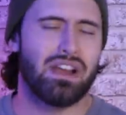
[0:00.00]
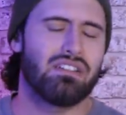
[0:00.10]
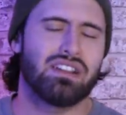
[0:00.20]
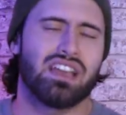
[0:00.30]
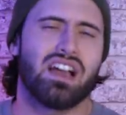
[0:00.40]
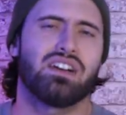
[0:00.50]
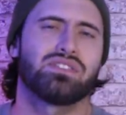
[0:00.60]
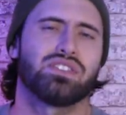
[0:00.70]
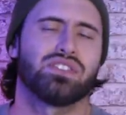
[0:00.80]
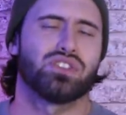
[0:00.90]
Apparently,
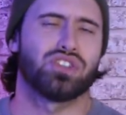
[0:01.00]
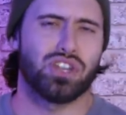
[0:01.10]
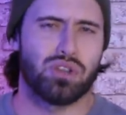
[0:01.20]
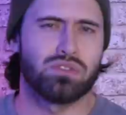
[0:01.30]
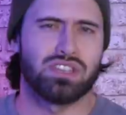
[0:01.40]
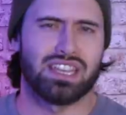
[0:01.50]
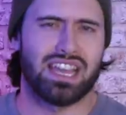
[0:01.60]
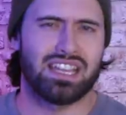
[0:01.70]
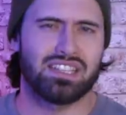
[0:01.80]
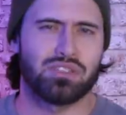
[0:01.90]
after the shooting,
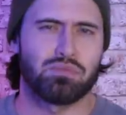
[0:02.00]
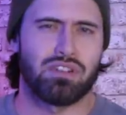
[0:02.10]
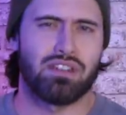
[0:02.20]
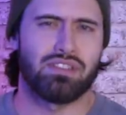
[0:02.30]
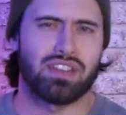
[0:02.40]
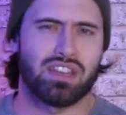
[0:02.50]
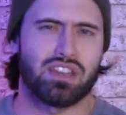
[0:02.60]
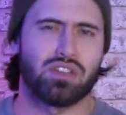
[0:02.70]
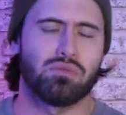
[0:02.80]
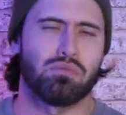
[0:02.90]
Anders Breivik
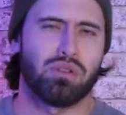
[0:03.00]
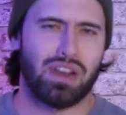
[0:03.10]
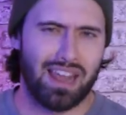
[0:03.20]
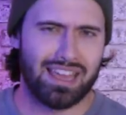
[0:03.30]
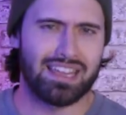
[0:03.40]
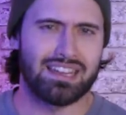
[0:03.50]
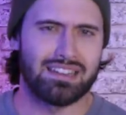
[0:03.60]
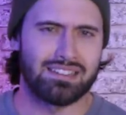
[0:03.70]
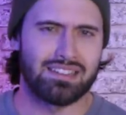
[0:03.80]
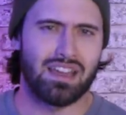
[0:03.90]

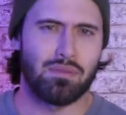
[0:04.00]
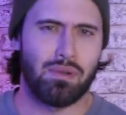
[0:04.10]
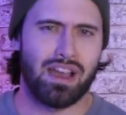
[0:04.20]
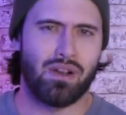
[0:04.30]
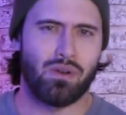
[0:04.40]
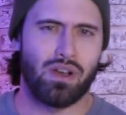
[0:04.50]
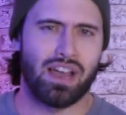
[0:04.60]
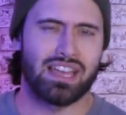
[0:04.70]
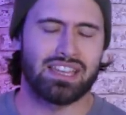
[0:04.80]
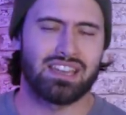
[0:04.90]
complained
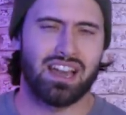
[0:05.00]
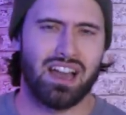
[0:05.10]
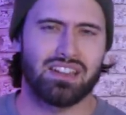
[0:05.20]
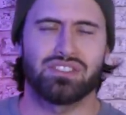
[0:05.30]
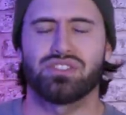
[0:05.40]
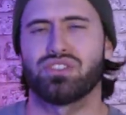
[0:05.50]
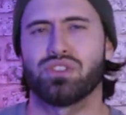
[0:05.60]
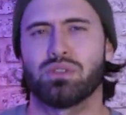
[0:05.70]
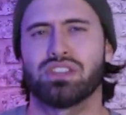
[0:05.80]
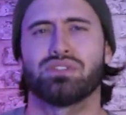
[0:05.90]
about a cut
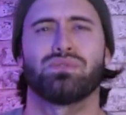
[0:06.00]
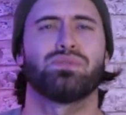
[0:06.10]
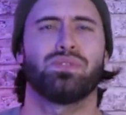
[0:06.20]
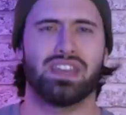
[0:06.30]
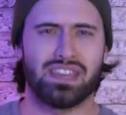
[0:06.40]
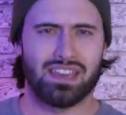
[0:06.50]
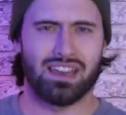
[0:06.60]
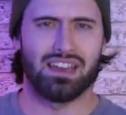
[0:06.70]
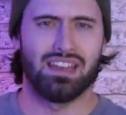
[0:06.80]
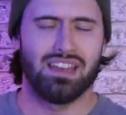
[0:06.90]
to his
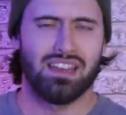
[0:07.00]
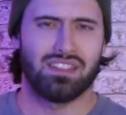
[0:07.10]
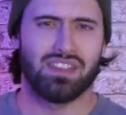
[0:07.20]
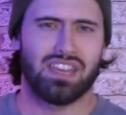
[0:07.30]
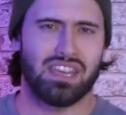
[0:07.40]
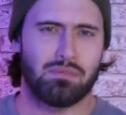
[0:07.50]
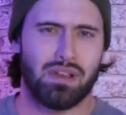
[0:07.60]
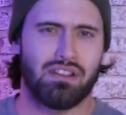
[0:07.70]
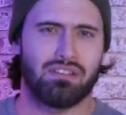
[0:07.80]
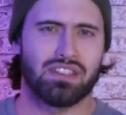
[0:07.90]
finger that he
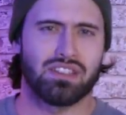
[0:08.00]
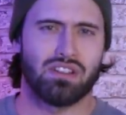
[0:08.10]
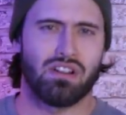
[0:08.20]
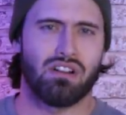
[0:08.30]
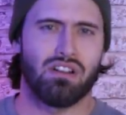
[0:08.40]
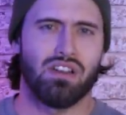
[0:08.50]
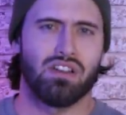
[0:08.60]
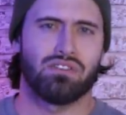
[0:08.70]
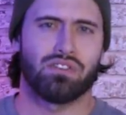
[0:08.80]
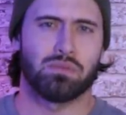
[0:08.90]
apparently got
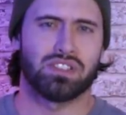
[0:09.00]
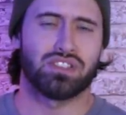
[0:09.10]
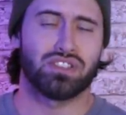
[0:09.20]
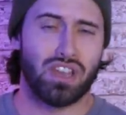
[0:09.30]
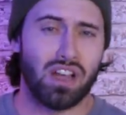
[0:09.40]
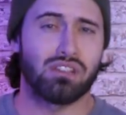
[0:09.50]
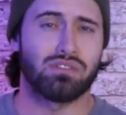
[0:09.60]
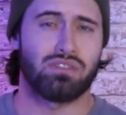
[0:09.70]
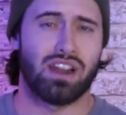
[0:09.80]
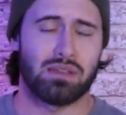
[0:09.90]
from a skull
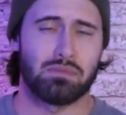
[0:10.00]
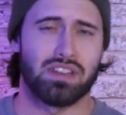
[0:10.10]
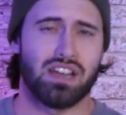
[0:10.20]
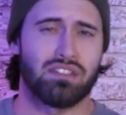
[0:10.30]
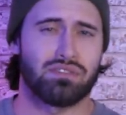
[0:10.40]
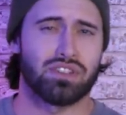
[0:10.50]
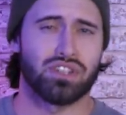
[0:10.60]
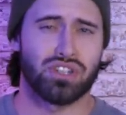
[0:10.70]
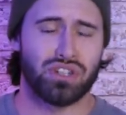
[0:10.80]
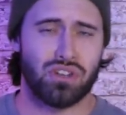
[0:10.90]
fragment after he
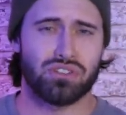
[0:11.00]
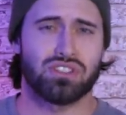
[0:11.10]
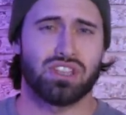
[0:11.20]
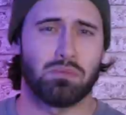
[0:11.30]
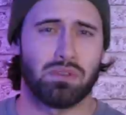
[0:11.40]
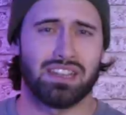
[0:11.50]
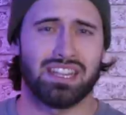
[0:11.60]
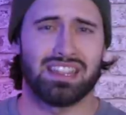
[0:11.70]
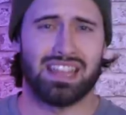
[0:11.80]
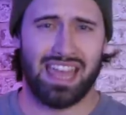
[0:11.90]
shot
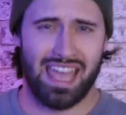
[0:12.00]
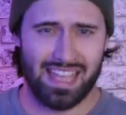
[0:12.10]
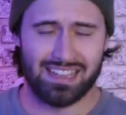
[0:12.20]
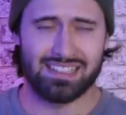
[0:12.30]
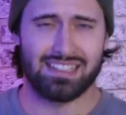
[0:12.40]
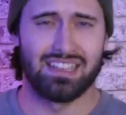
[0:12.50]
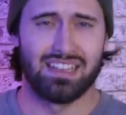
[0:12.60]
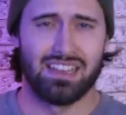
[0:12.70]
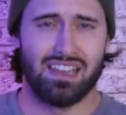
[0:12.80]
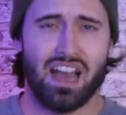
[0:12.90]
someone in the head.
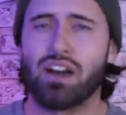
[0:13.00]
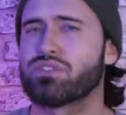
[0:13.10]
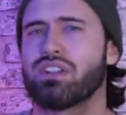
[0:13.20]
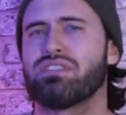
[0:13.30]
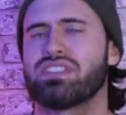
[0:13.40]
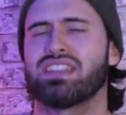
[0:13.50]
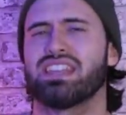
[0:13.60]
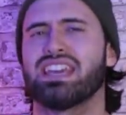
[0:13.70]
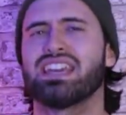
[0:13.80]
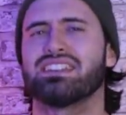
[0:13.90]
After everything
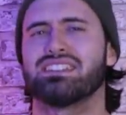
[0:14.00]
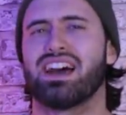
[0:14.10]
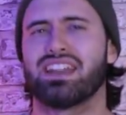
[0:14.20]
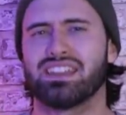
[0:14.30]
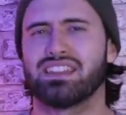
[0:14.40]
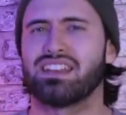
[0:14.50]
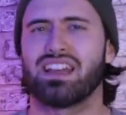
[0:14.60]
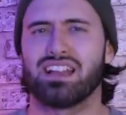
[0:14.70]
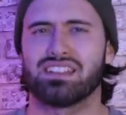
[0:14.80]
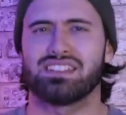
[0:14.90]
that he had done in the
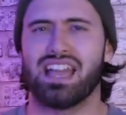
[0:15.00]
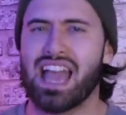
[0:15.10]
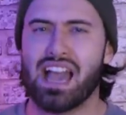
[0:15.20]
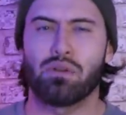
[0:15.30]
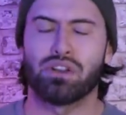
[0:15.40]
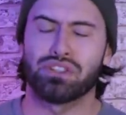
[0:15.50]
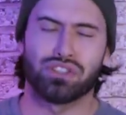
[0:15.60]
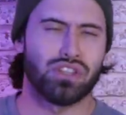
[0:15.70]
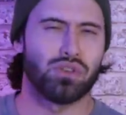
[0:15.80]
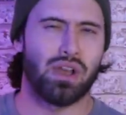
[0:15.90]
last hour,
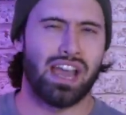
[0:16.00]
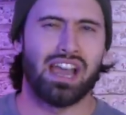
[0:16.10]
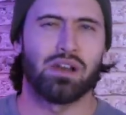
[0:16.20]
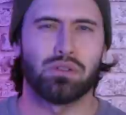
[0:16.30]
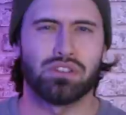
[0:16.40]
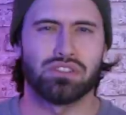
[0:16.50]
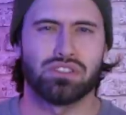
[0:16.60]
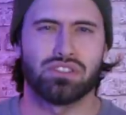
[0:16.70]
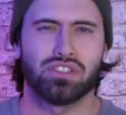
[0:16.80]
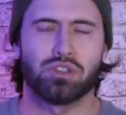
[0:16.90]
two
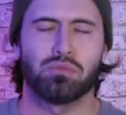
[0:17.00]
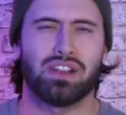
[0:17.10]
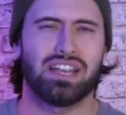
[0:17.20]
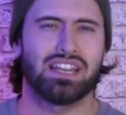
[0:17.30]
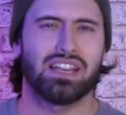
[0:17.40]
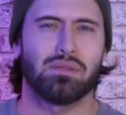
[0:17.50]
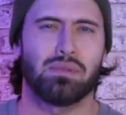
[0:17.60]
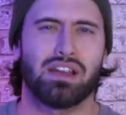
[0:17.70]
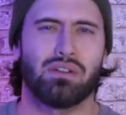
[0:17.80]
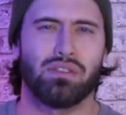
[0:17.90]
hours, to complain
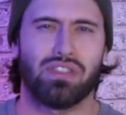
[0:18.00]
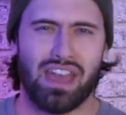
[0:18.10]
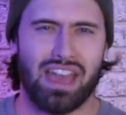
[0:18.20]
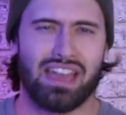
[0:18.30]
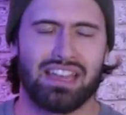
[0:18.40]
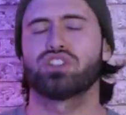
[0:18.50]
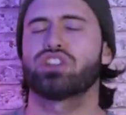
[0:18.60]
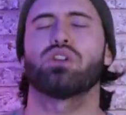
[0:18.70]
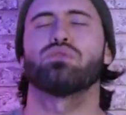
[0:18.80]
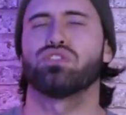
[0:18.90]
about that
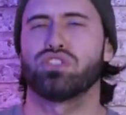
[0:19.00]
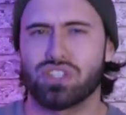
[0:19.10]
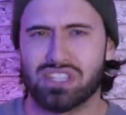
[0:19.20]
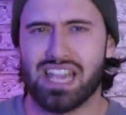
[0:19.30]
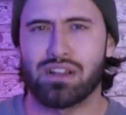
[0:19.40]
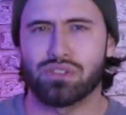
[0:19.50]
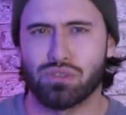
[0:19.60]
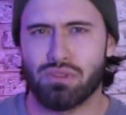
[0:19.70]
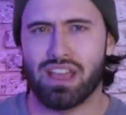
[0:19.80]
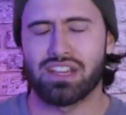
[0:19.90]
shows just how
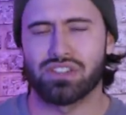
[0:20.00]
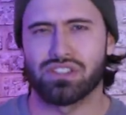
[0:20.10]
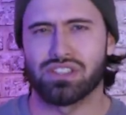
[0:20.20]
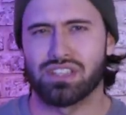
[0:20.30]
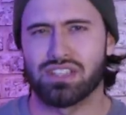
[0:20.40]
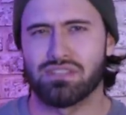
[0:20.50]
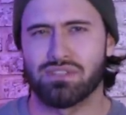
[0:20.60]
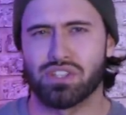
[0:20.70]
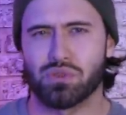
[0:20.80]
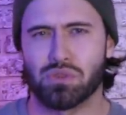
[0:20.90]
deranged this
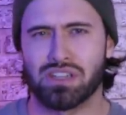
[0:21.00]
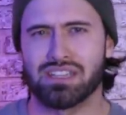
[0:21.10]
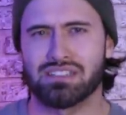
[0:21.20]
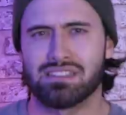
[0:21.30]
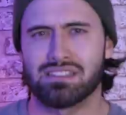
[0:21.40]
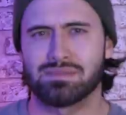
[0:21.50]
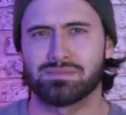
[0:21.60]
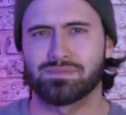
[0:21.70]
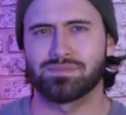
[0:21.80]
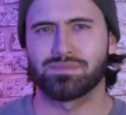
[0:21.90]
individual is.
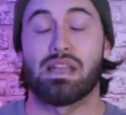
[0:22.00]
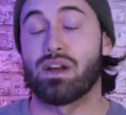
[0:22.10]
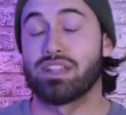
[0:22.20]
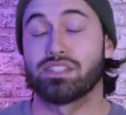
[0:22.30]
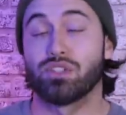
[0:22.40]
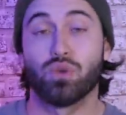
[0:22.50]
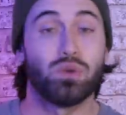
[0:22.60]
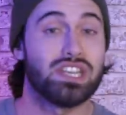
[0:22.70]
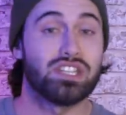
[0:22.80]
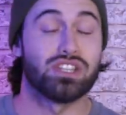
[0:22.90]
Now, under
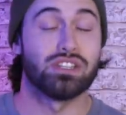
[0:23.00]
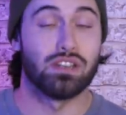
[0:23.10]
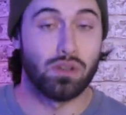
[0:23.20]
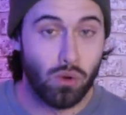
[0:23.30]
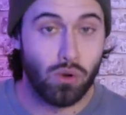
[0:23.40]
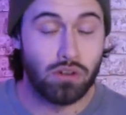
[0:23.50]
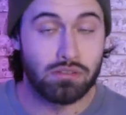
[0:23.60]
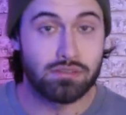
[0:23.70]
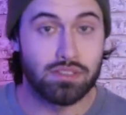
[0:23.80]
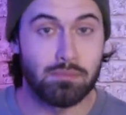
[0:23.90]
Norwegian
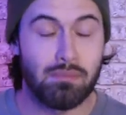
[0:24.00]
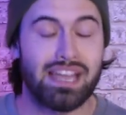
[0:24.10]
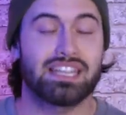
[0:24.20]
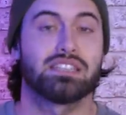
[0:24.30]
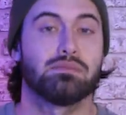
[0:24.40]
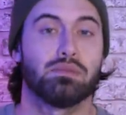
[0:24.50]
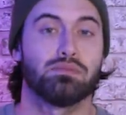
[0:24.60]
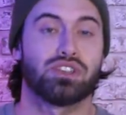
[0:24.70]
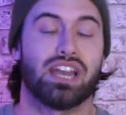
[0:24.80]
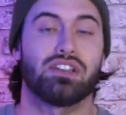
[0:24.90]
law, the
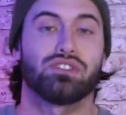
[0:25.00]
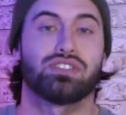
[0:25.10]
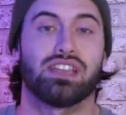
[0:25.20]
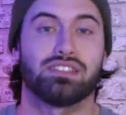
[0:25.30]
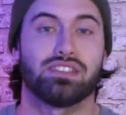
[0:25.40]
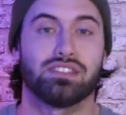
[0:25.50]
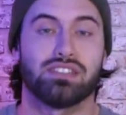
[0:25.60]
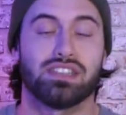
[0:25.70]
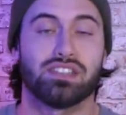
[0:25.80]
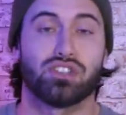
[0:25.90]
maximum jail
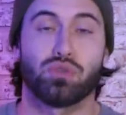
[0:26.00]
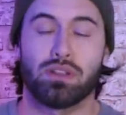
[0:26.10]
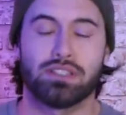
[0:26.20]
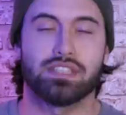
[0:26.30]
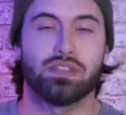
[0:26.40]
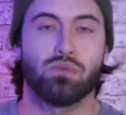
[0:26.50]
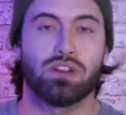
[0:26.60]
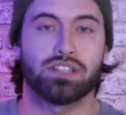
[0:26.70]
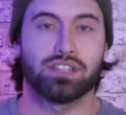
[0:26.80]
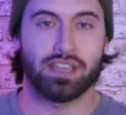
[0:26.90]
sentence is
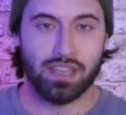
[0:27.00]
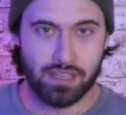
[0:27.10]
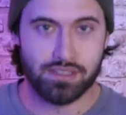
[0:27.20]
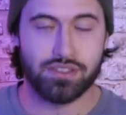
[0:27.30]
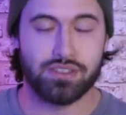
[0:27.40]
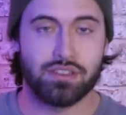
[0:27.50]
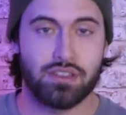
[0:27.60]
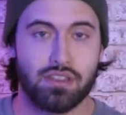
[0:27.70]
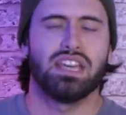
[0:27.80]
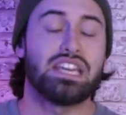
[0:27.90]
twenty-one years.